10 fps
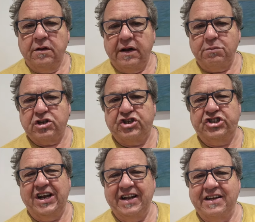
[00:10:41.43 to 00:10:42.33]
Well, oh, that was a
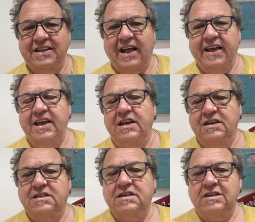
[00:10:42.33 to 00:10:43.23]
chillier day.
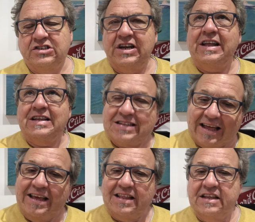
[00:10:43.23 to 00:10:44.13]
chillier
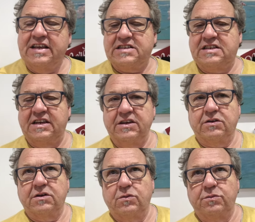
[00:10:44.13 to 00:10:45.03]
day than yesterday,
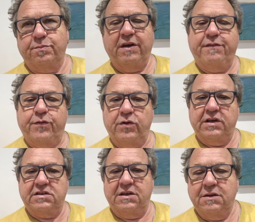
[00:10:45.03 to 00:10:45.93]
or day before You
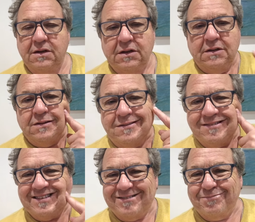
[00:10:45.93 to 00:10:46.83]

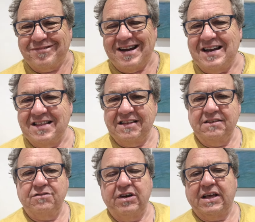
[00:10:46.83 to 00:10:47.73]
The old brandy thing.
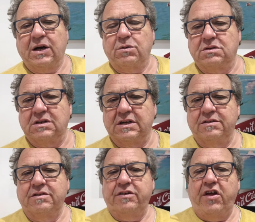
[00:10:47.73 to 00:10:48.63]
Really cold today.
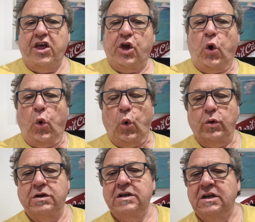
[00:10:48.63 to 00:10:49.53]
Really, really cold.